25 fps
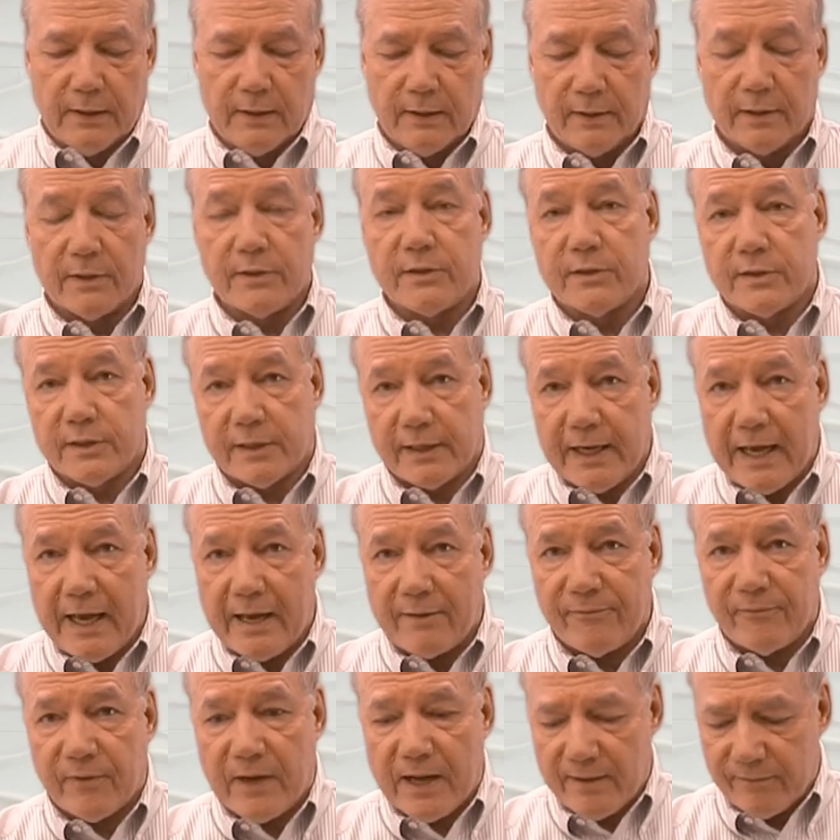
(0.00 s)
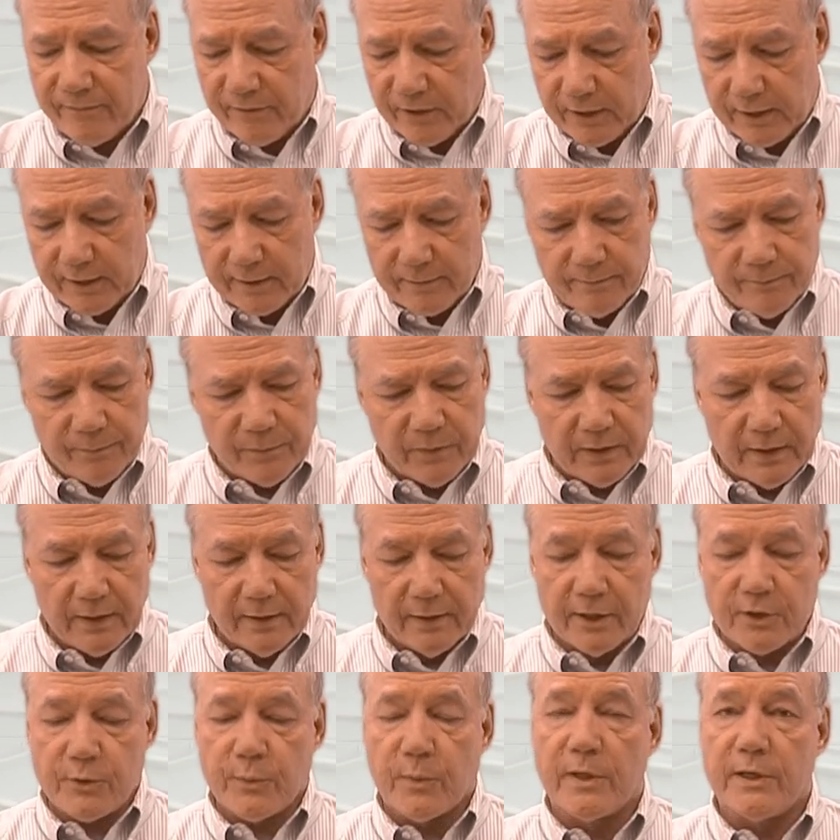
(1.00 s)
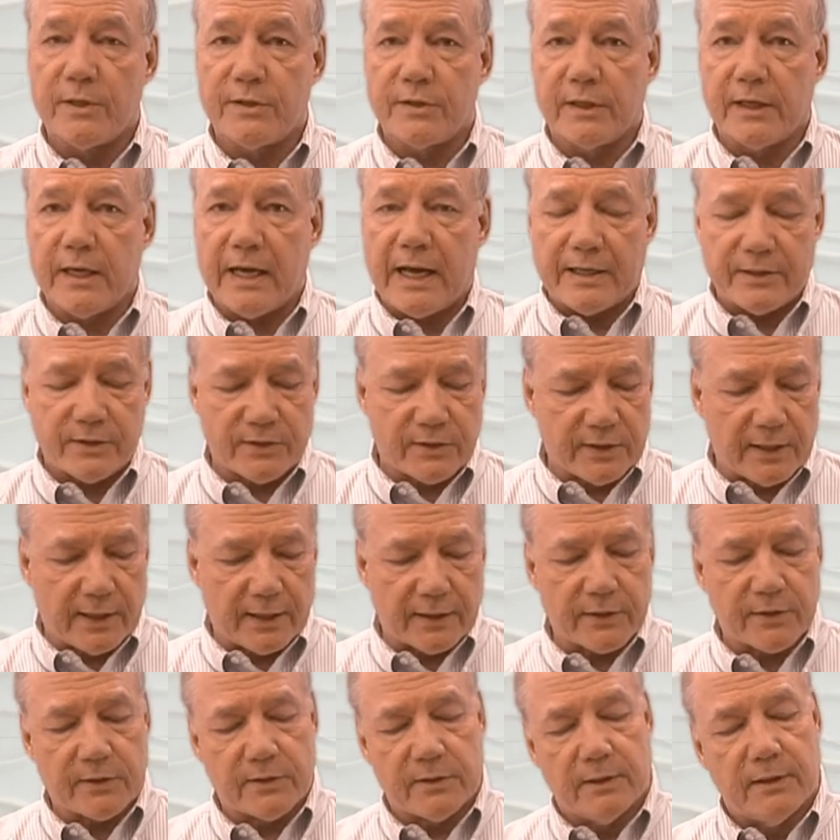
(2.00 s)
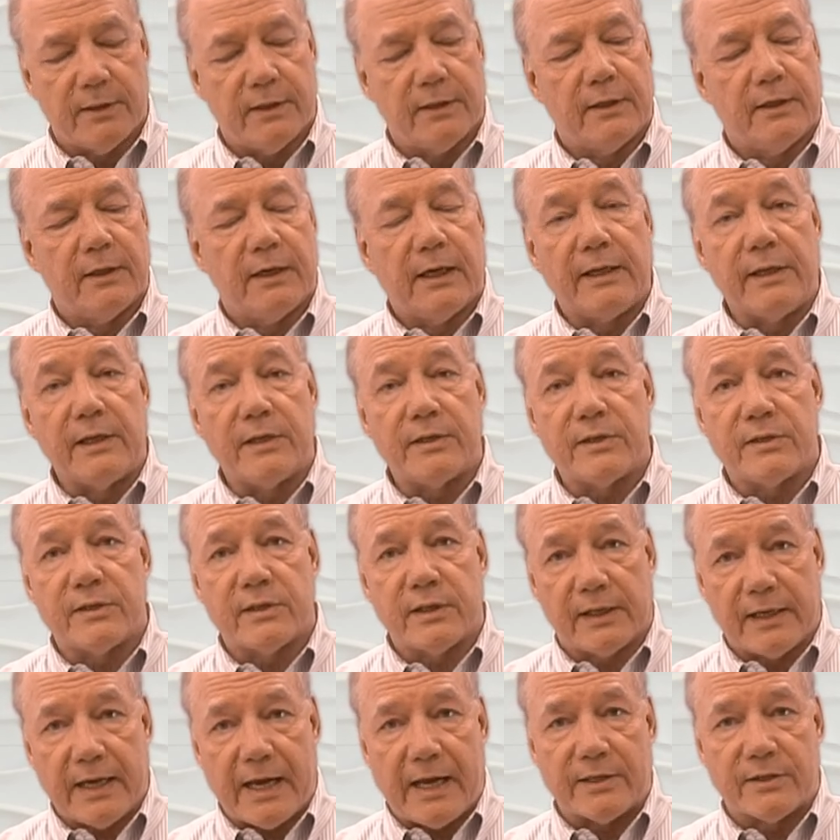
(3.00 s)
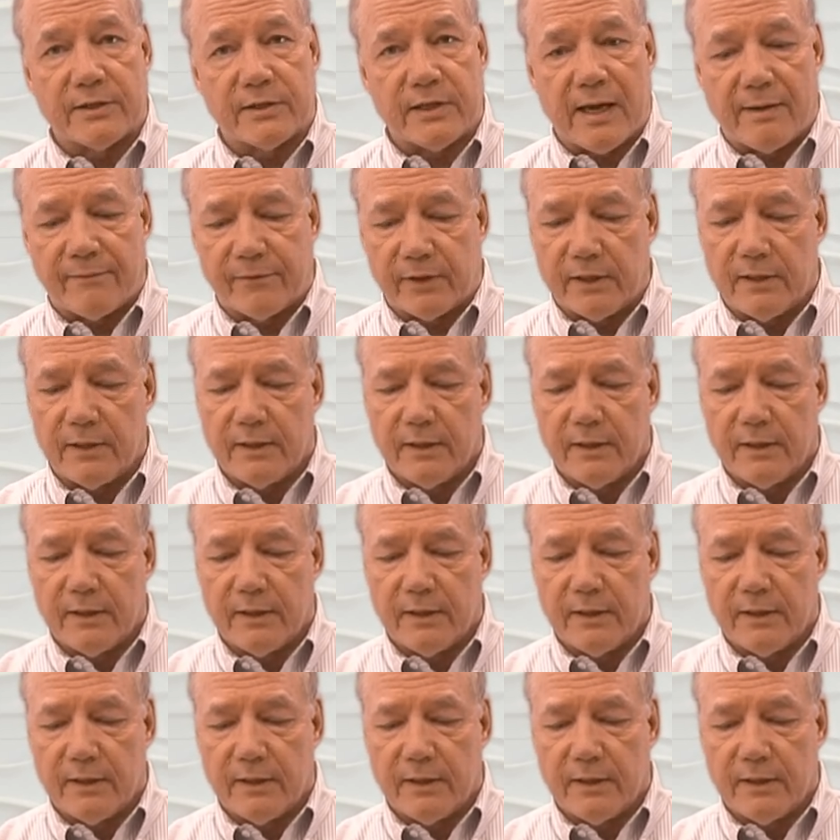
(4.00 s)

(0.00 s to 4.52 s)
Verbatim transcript: This is a Cat 5e. This one is a Cat 6 and this is a Cat 7.